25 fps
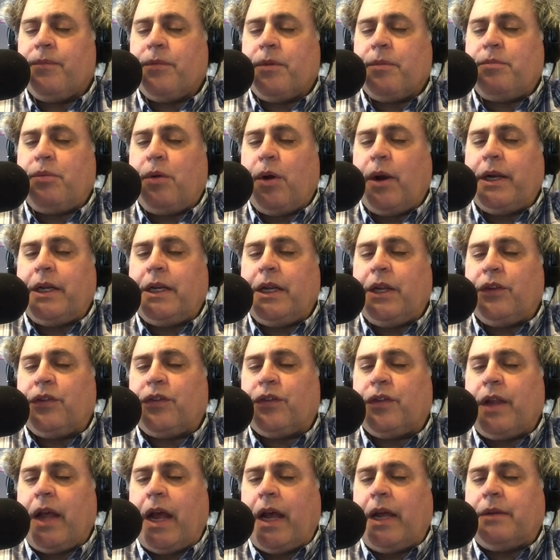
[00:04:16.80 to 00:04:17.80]
The point
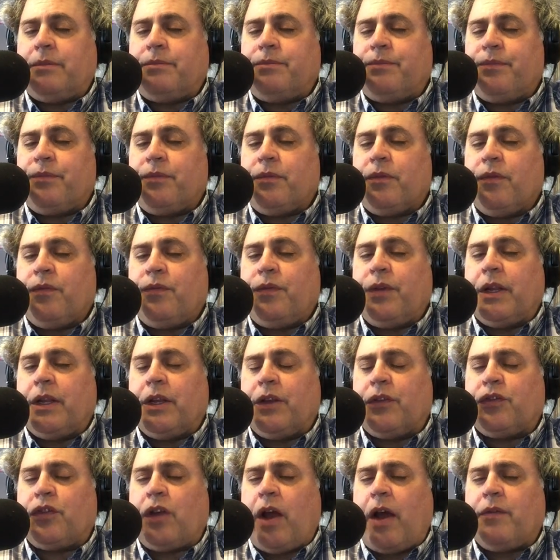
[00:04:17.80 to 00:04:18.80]
is that
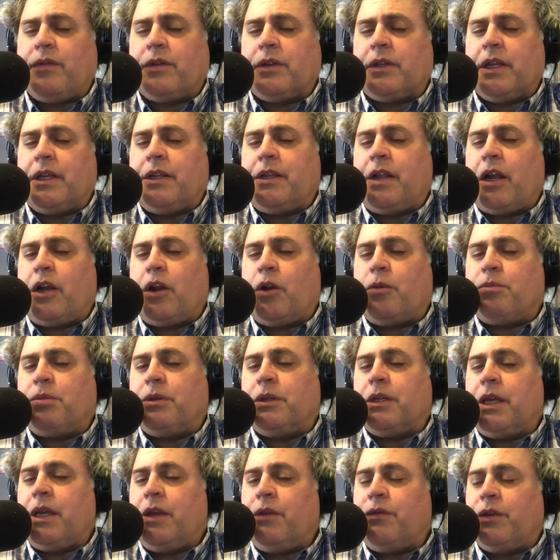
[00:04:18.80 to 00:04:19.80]
philosophically, they don't
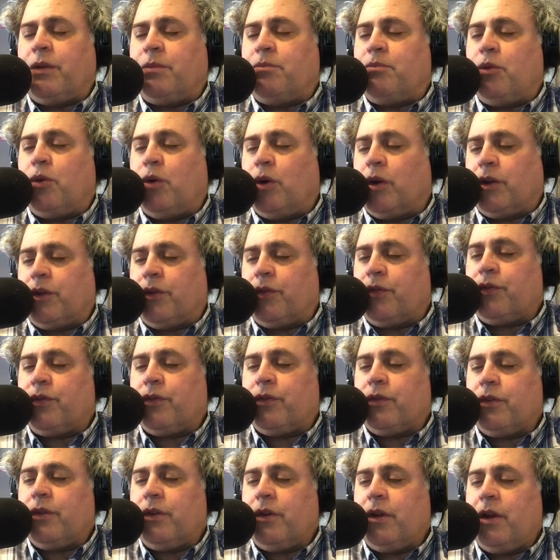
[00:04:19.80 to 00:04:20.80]
believe in
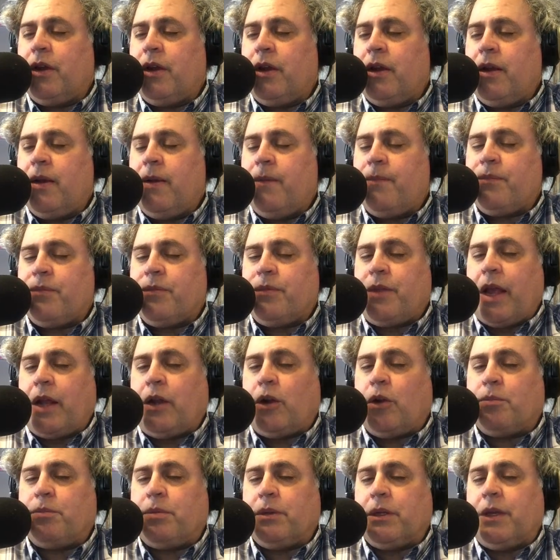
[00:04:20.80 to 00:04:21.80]
borders. They
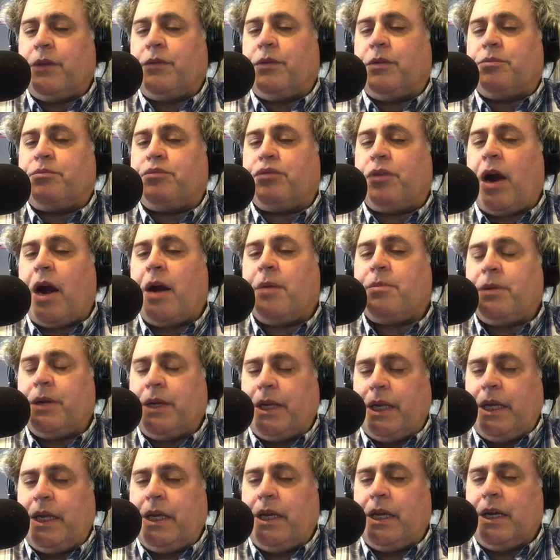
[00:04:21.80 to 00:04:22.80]
don't believe in
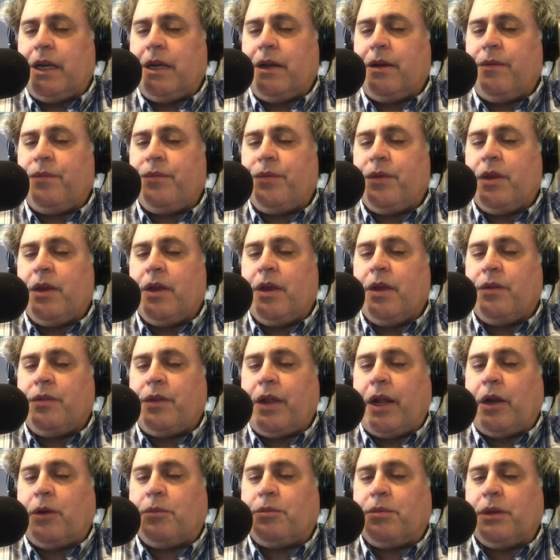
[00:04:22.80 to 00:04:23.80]
property.
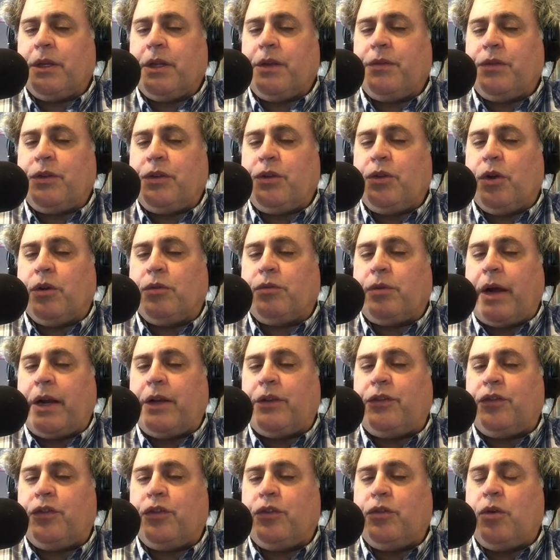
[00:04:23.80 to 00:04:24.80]
They don't believe in your
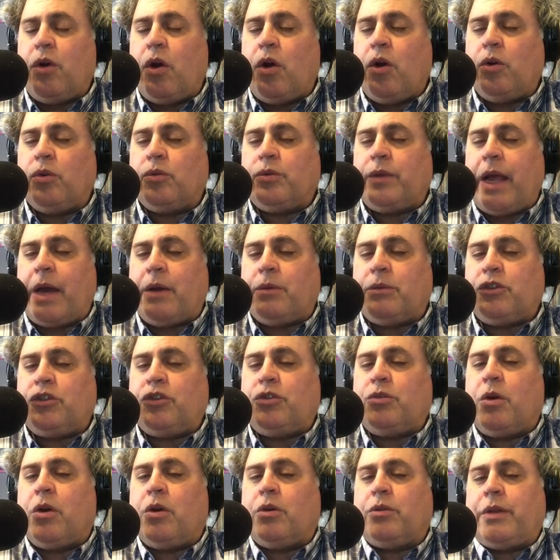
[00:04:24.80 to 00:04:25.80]
right to own that
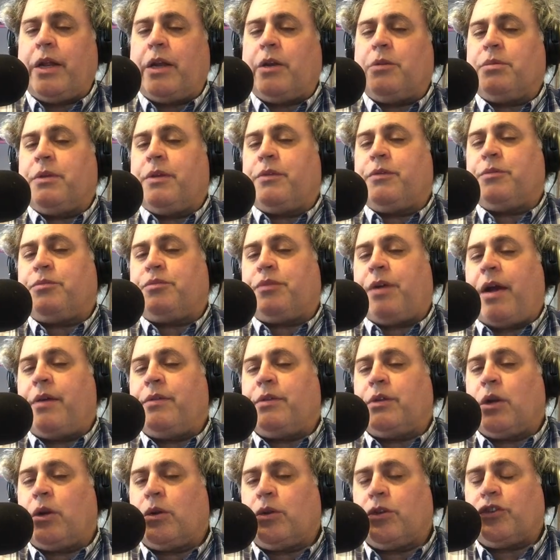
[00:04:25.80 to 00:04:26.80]
which you own. They don't believe in
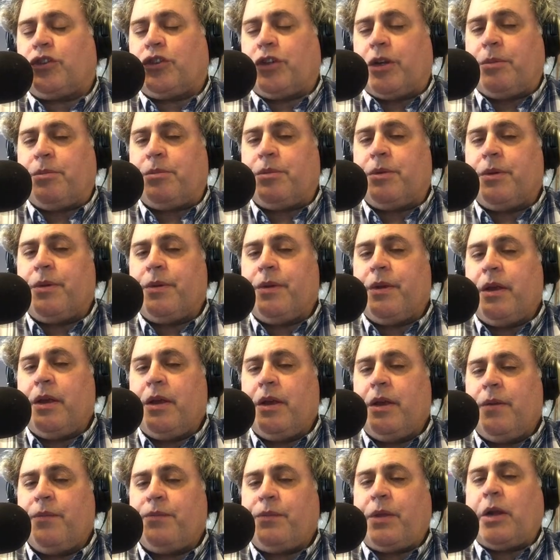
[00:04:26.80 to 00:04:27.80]
private ownership.
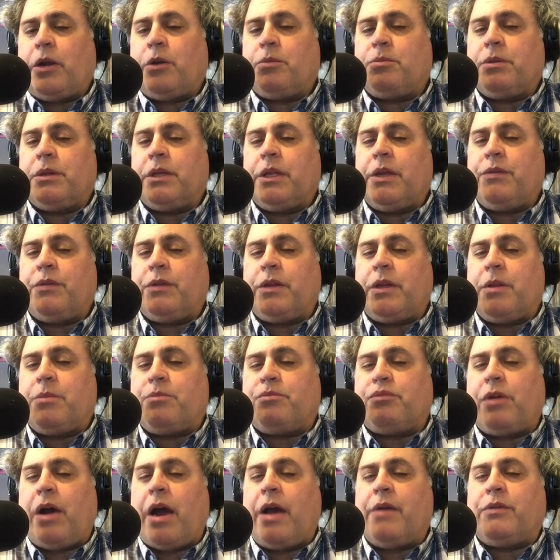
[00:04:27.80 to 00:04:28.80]
They don't believe in
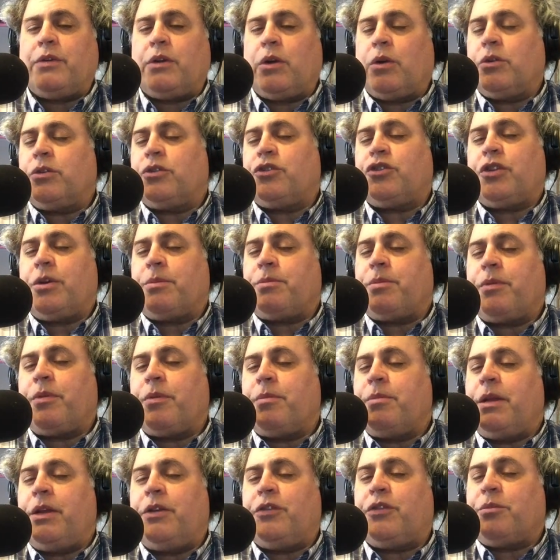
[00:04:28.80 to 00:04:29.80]
the private ownership of
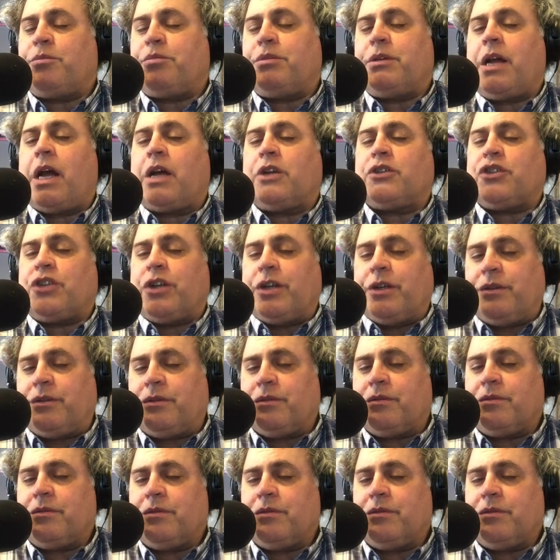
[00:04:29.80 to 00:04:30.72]
the means of production.